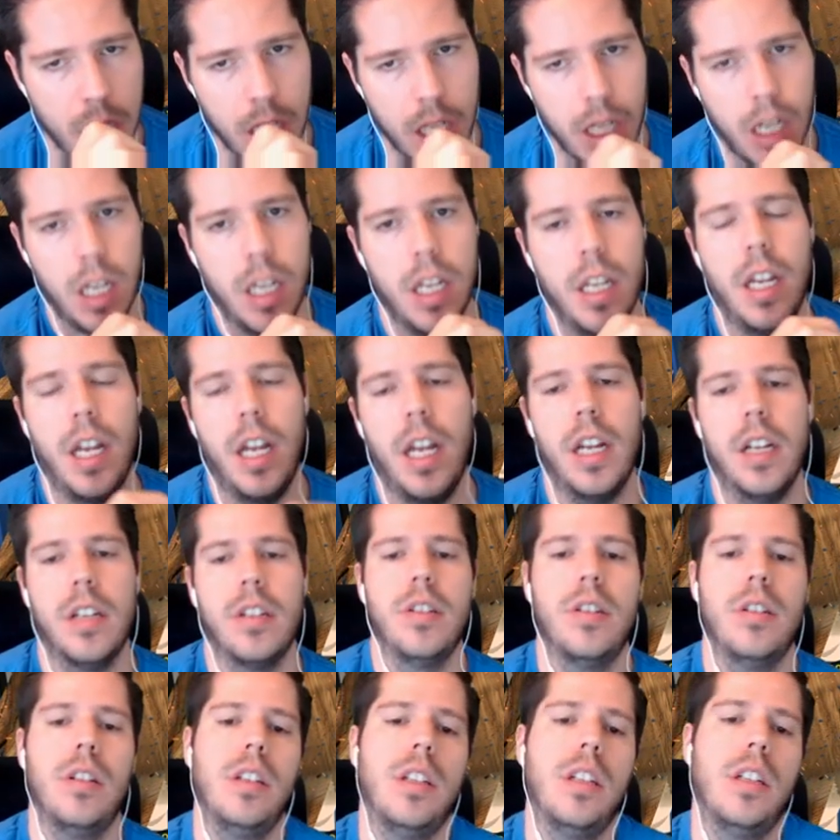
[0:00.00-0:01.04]
I
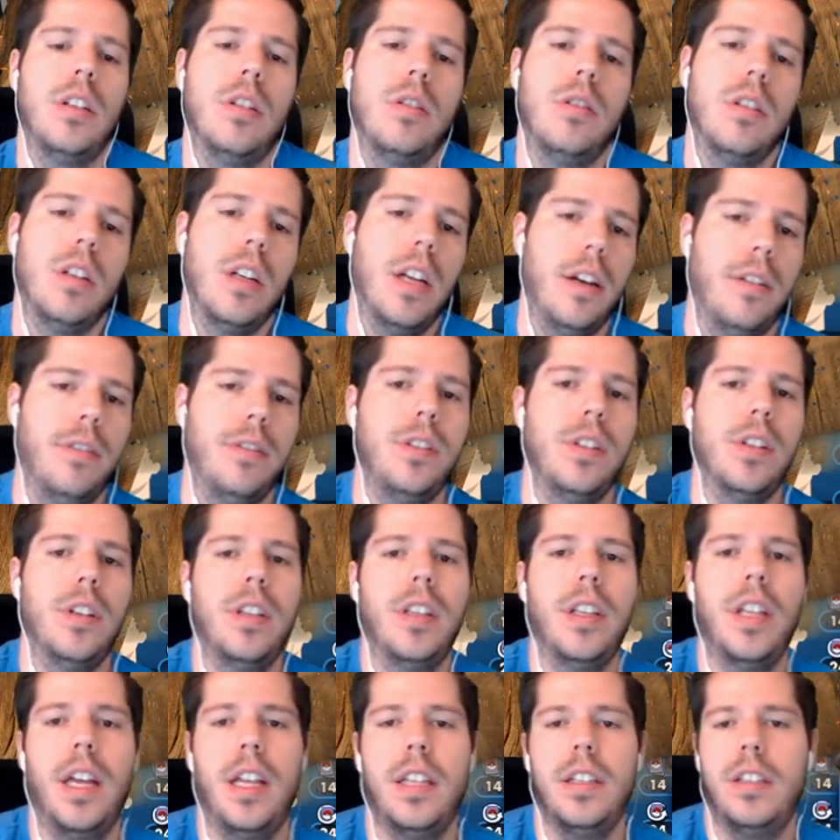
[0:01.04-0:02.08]
actually could have done
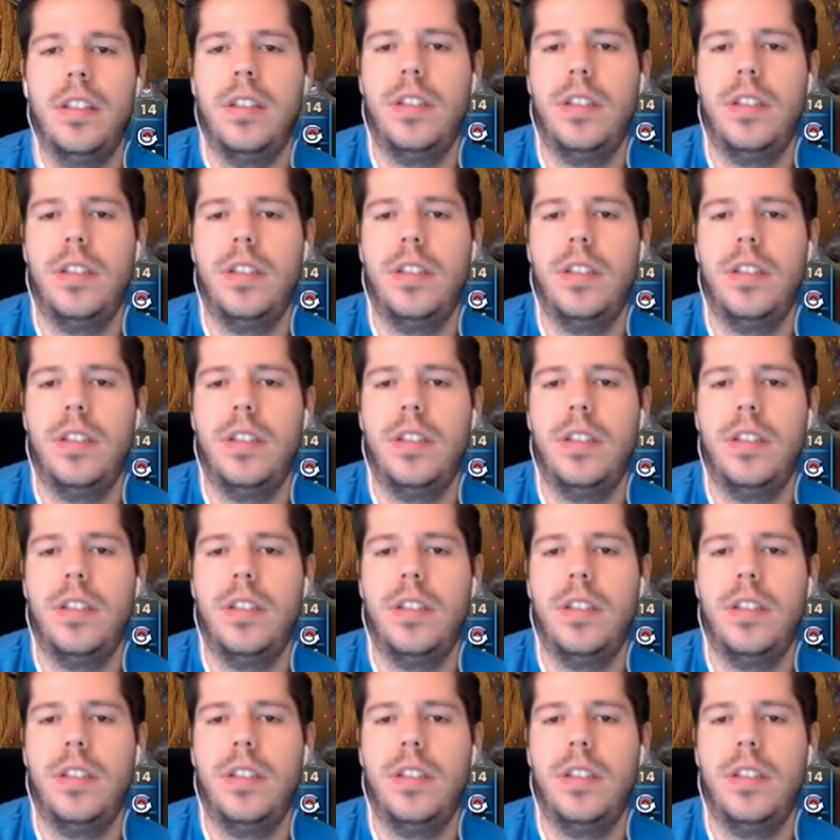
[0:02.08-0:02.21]
that.